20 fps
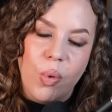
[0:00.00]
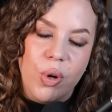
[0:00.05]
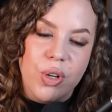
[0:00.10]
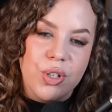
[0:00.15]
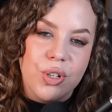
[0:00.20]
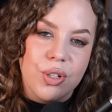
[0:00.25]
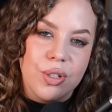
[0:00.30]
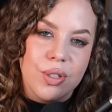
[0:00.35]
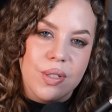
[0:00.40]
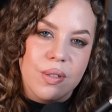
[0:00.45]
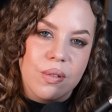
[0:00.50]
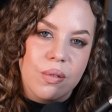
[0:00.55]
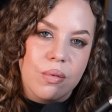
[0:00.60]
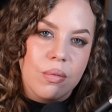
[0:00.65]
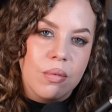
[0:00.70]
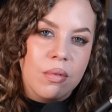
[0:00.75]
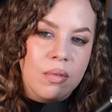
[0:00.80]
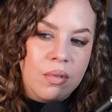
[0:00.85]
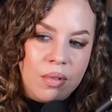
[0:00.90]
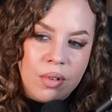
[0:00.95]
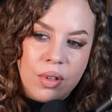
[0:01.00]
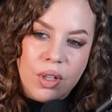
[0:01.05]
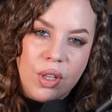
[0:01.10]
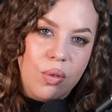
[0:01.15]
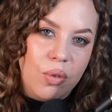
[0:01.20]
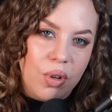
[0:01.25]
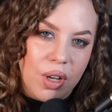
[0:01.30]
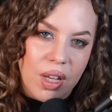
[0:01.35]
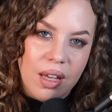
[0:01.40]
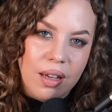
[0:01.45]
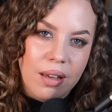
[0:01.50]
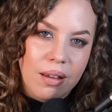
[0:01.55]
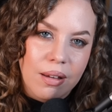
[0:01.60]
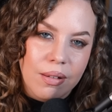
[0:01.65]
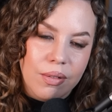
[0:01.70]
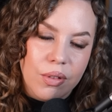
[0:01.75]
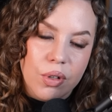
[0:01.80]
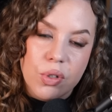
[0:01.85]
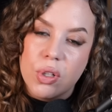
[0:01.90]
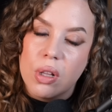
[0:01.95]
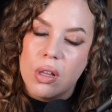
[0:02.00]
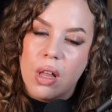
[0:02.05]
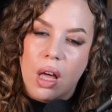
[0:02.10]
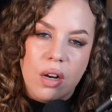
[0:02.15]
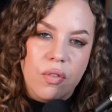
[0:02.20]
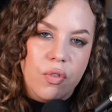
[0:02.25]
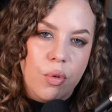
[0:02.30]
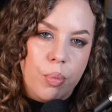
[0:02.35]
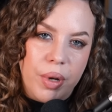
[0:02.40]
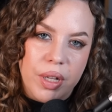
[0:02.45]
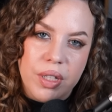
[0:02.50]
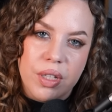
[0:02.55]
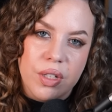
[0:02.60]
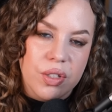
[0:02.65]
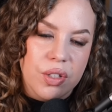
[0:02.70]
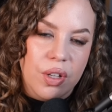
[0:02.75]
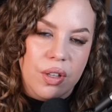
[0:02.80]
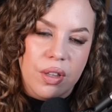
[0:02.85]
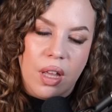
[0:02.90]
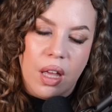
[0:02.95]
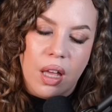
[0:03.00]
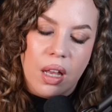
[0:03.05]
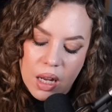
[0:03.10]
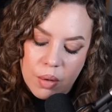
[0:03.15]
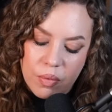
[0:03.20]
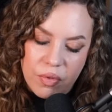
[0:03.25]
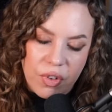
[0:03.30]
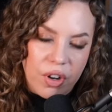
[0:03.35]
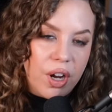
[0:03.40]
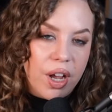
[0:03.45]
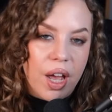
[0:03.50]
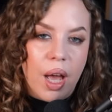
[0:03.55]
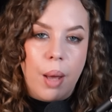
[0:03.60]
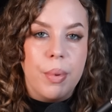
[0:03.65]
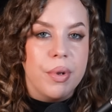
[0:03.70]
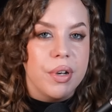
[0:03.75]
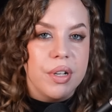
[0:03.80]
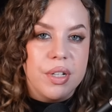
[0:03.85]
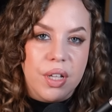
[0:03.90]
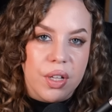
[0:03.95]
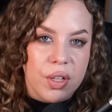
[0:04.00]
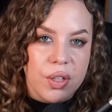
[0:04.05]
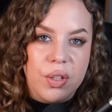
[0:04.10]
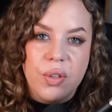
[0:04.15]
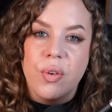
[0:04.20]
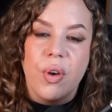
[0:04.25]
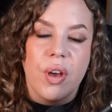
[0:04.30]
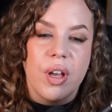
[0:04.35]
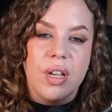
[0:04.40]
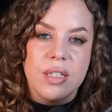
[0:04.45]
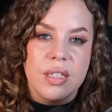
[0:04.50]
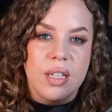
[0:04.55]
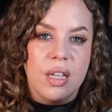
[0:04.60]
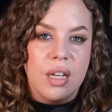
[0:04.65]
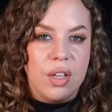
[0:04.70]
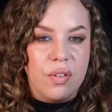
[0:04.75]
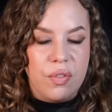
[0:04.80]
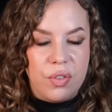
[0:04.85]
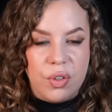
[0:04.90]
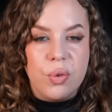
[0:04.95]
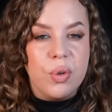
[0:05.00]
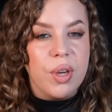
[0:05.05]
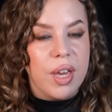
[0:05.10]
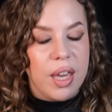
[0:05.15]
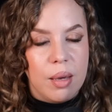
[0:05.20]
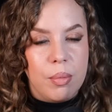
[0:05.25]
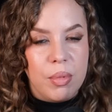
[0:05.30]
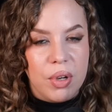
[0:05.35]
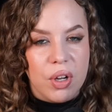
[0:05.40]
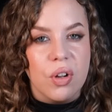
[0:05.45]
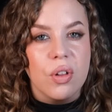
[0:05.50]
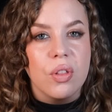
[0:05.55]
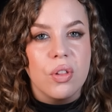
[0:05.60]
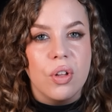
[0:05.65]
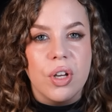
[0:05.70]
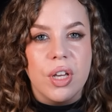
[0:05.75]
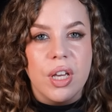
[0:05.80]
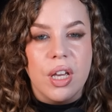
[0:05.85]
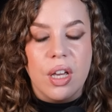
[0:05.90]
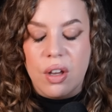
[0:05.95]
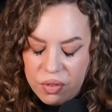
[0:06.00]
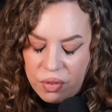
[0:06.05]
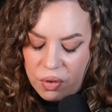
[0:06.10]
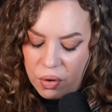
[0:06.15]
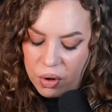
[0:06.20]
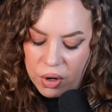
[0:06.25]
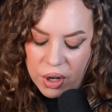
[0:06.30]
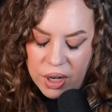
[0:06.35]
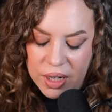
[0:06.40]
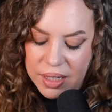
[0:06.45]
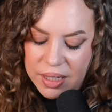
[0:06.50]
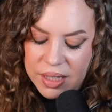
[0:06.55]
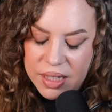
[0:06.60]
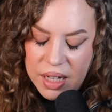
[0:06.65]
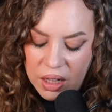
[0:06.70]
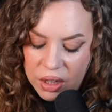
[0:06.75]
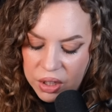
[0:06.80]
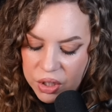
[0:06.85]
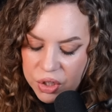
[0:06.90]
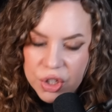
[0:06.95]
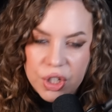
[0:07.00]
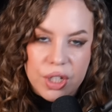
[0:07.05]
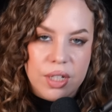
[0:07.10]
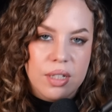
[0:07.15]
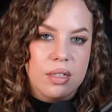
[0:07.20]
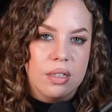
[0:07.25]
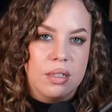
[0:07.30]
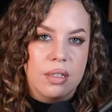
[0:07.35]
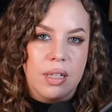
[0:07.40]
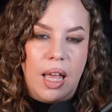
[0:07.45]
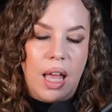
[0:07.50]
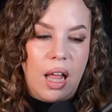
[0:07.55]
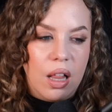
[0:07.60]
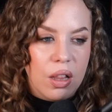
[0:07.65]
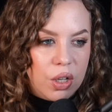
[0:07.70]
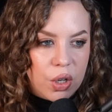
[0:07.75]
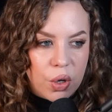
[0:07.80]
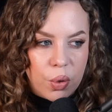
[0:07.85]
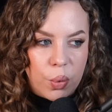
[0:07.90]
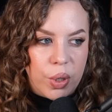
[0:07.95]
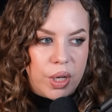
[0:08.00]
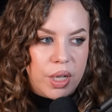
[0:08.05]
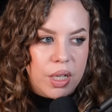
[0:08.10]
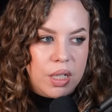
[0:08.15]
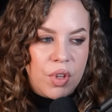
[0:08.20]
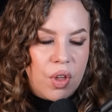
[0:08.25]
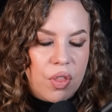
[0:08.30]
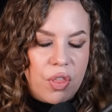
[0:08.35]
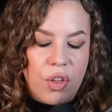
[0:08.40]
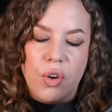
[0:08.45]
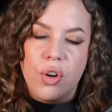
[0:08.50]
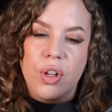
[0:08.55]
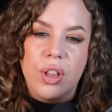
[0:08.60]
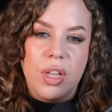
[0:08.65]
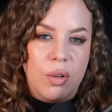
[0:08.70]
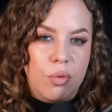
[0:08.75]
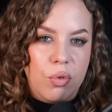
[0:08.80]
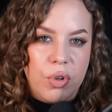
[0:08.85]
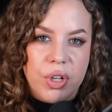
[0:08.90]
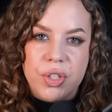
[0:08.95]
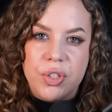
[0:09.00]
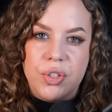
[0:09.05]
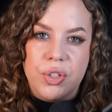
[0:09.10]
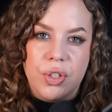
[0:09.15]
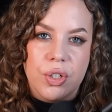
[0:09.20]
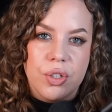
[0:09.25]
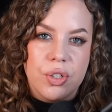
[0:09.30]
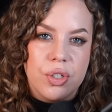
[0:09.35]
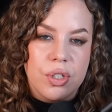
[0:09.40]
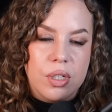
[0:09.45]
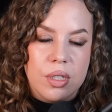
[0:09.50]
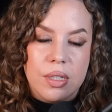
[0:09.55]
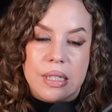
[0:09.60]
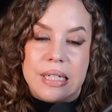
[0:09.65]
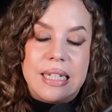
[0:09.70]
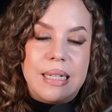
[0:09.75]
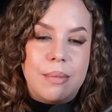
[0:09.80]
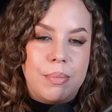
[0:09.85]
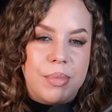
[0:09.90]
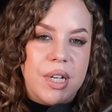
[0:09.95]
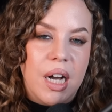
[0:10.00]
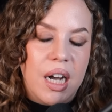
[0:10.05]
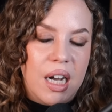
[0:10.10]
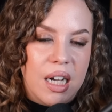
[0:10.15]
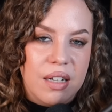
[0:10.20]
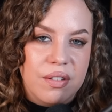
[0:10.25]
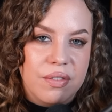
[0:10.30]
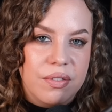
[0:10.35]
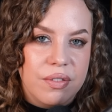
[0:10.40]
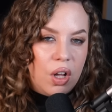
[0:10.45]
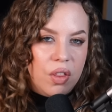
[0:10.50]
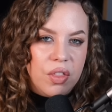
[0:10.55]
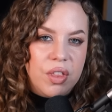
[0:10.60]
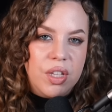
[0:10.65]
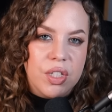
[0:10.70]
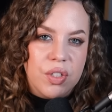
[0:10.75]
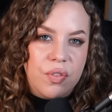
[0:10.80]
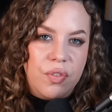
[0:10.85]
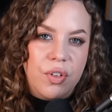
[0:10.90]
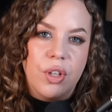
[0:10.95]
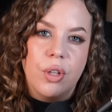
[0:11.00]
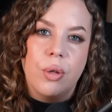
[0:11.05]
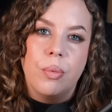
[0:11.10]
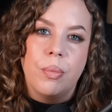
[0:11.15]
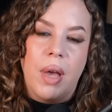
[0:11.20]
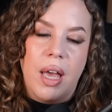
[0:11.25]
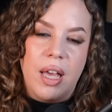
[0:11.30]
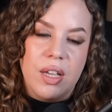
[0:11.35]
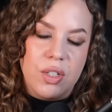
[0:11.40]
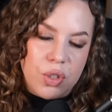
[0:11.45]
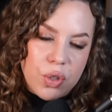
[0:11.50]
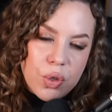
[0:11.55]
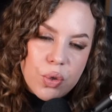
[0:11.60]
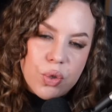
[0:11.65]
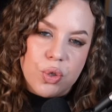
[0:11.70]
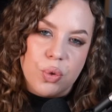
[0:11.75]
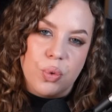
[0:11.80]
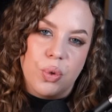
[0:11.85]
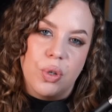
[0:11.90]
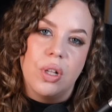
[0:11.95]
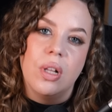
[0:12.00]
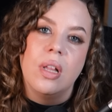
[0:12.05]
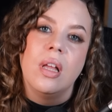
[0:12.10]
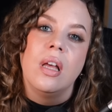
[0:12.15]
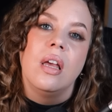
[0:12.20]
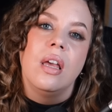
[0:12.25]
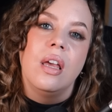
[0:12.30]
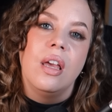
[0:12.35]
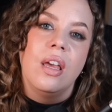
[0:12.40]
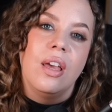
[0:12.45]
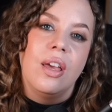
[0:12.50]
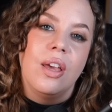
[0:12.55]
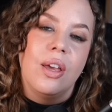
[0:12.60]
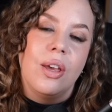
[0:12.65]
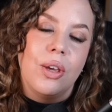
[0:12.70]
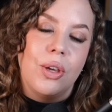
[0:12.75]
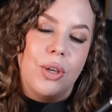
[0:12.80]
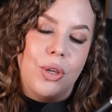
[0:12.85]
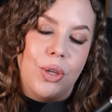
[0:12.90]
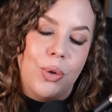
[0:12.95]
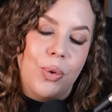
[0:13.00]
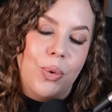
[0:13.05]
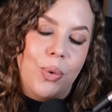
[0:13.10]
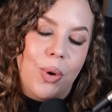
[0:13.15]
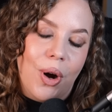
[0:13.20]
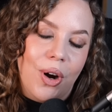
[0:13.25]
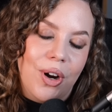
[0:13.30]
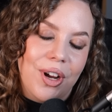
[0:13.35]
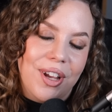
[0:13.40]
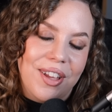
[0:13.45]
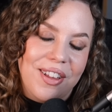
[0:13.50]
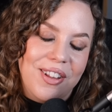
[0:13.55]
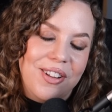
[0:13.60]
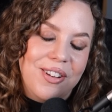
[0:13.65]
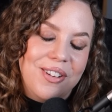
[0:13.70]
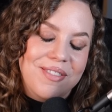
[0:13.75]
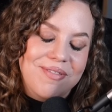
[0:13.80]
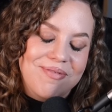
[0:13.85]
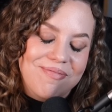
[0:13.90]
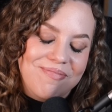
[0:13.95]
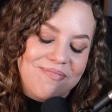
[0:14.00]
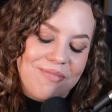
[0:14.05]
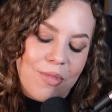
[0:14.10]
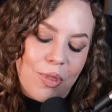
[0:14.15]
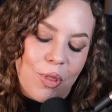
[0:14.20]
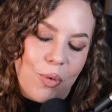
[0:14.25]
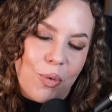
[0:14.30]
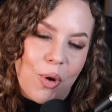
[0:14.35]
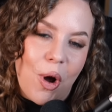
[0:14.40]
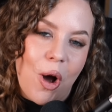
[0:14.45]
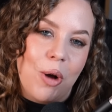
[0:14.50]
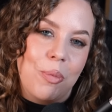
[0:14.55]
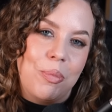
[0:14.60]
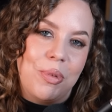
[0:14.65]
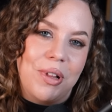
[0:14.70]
which is unique. There's a lot of opinions on that. And I'm very happy to tell you guys that if you came here looking for an intelligent, eloquent, thoroughly researched deep dive on this film as usual, you are in the wrong